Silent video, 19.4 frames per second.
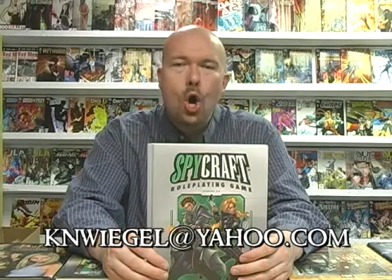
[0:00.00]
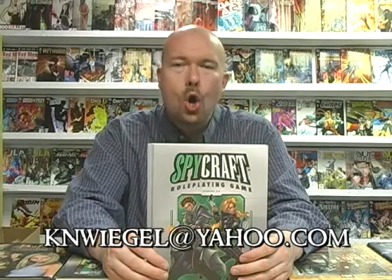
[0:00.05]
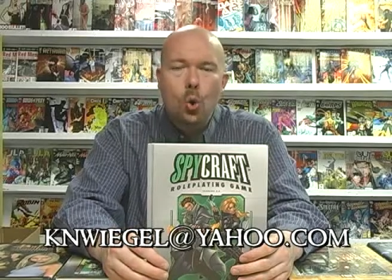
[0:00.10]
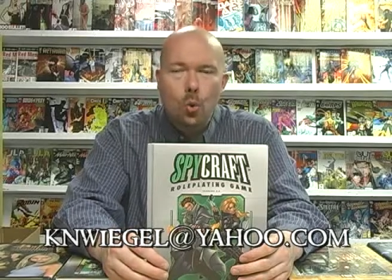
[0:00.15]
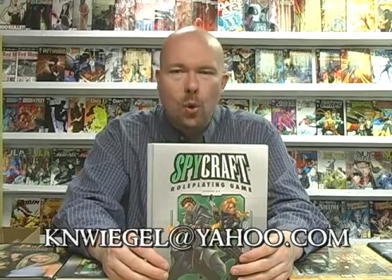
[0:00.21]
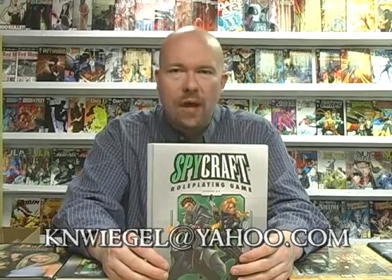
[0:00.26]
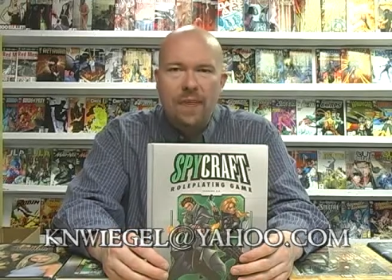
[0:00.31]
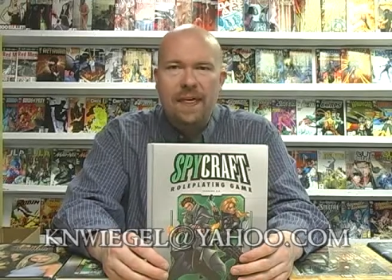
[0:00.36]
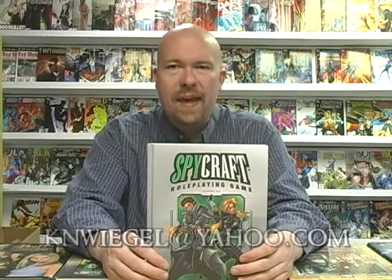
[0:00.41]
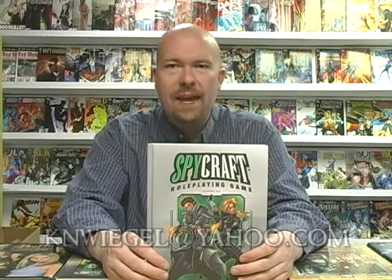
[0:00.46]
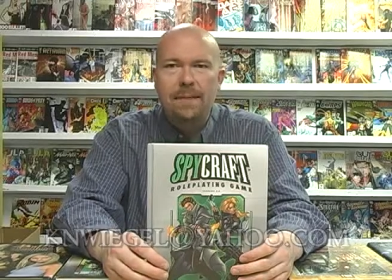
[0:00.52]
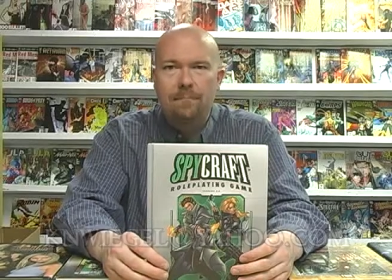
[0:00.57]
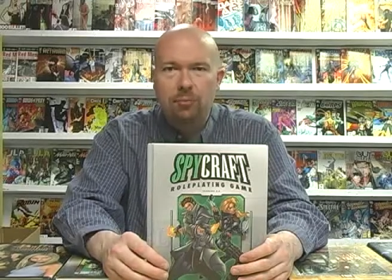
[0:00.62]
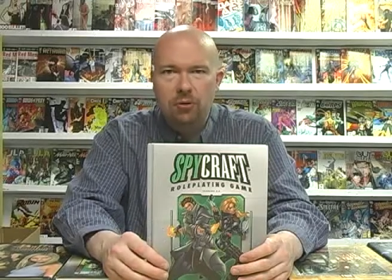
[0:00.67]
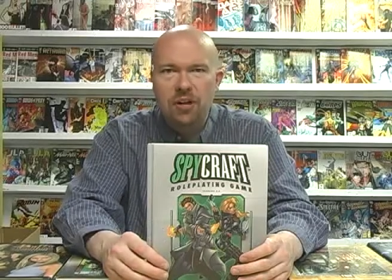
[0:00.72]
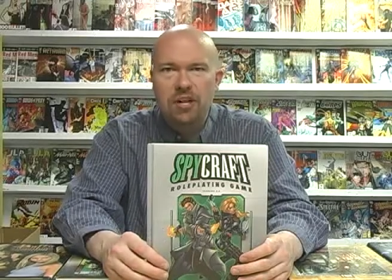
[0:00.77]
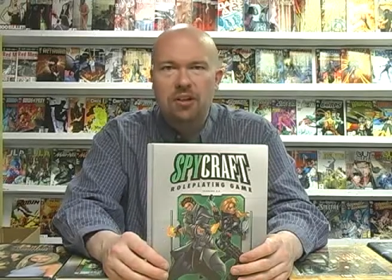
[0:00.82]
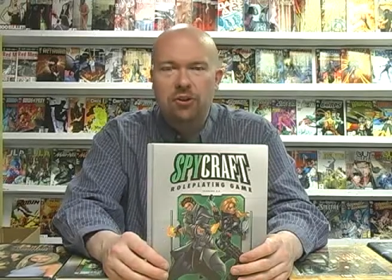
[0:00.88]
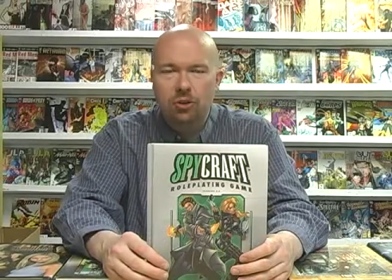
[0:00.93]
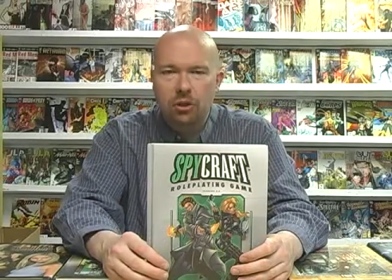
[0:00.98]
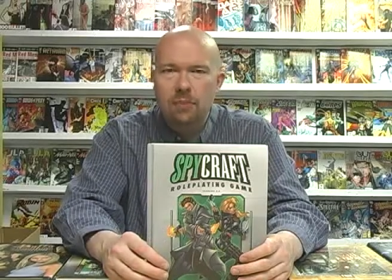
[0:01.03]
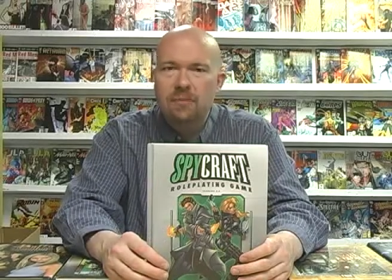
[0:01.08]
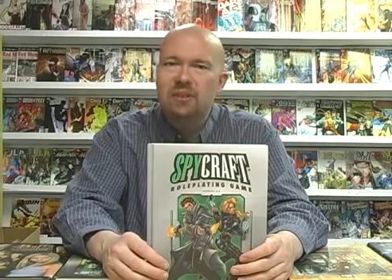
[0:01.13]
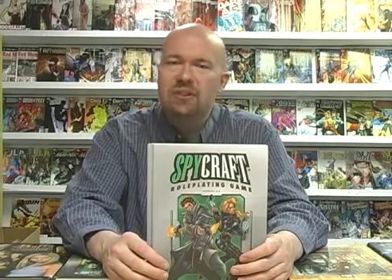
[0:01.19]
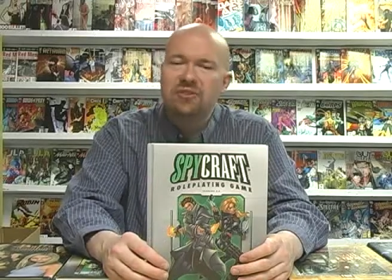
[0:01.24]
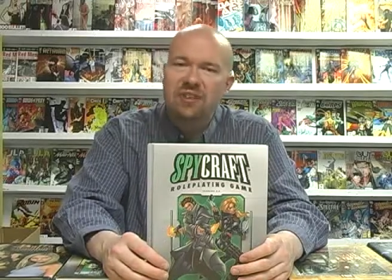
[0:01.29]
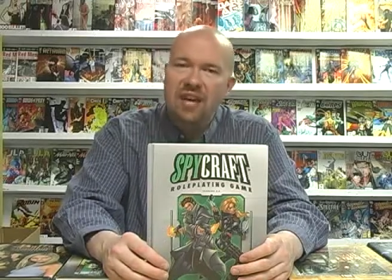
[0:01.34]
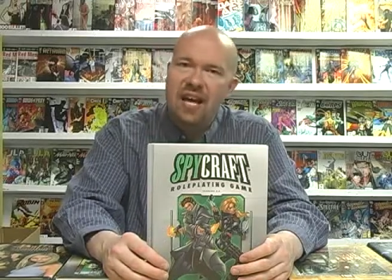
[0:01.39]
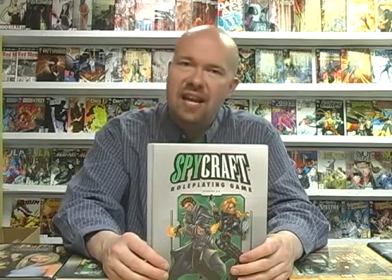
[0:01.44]
with a predetermined
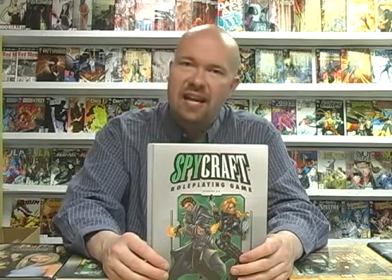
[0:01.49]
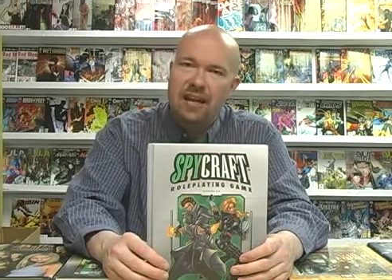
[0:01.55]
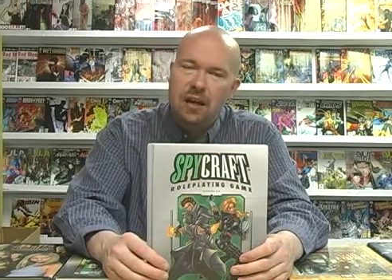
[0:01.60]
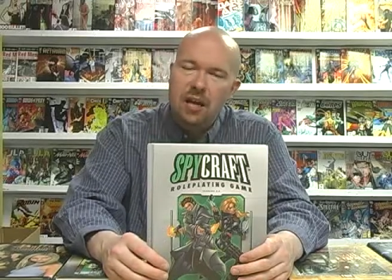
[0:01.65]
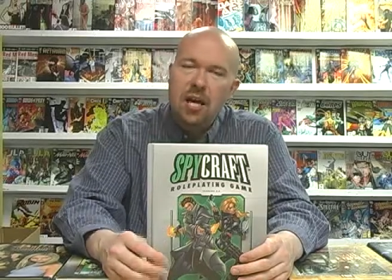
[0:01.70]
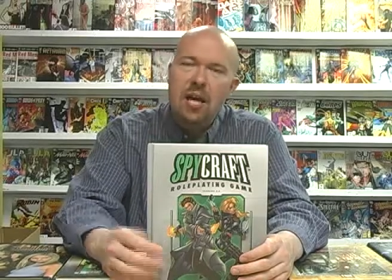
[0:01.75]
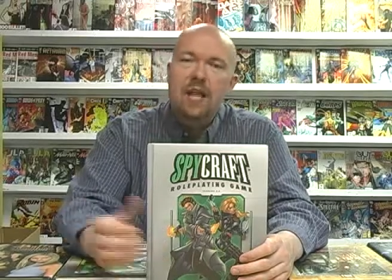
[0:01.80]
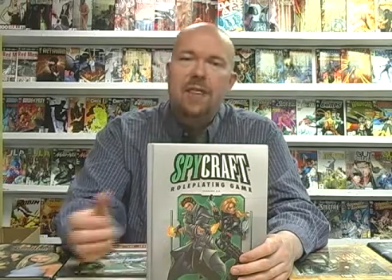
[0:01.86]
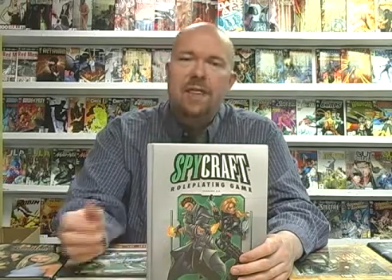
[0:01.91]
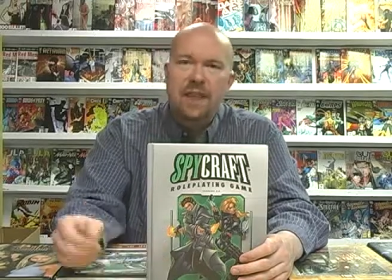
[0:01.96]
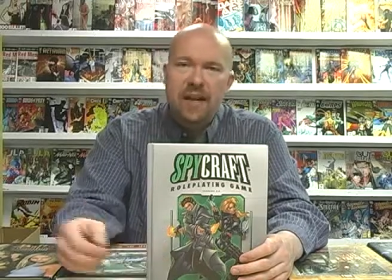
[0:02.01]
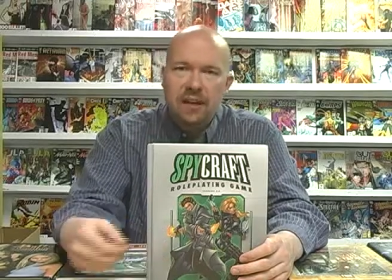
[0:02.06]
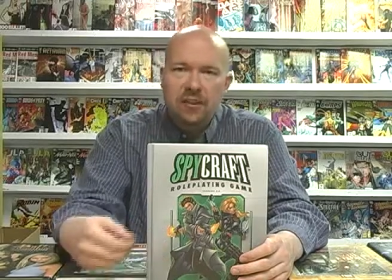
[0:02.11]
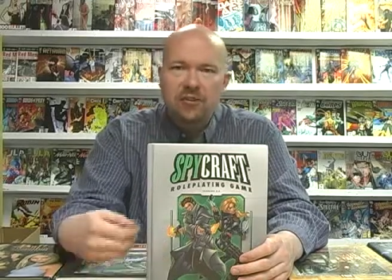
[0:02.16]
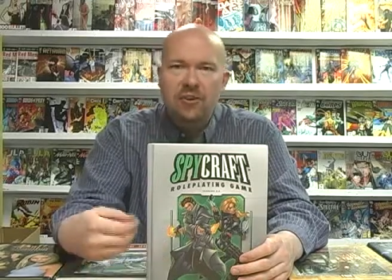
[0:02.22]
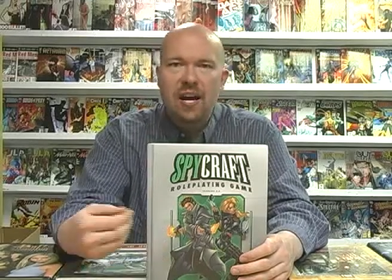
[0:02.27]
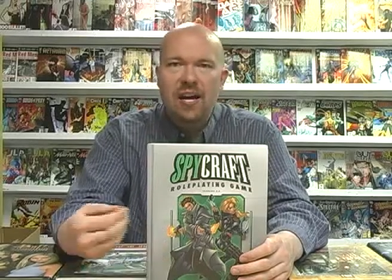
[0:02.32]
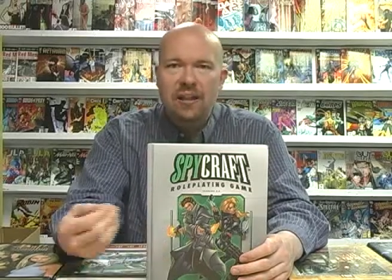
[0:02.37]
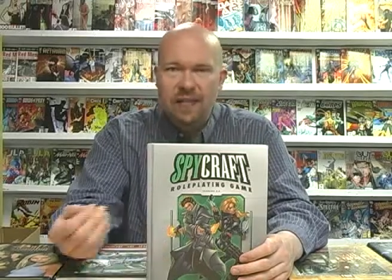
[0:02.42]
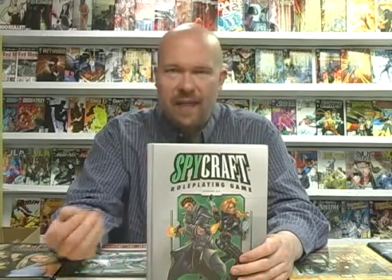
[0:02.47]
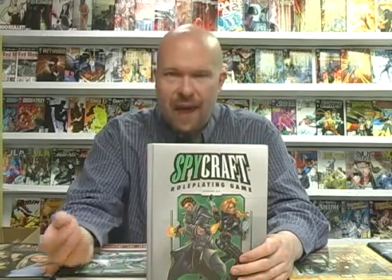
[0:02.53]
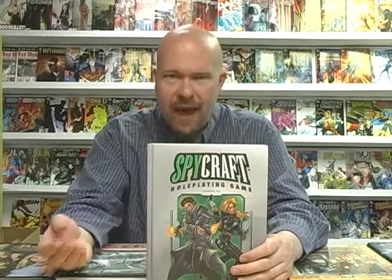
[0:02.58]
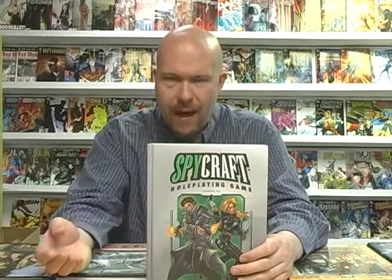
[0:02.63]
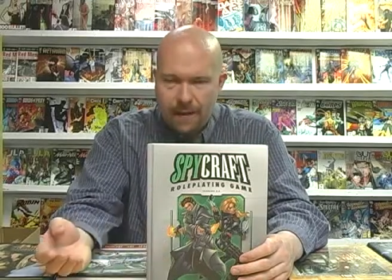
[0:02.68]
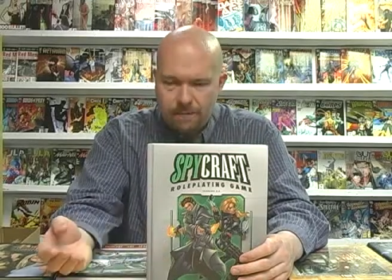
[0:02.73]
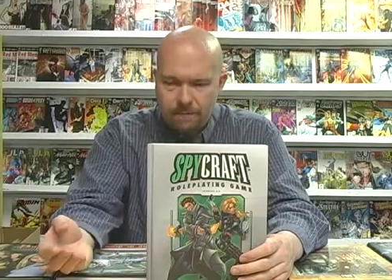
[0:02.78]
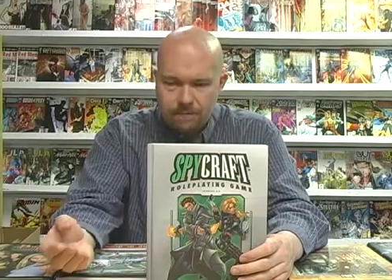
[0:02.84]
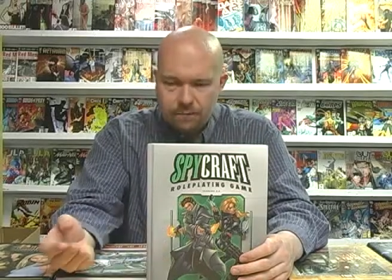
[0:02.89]
setting. Things like that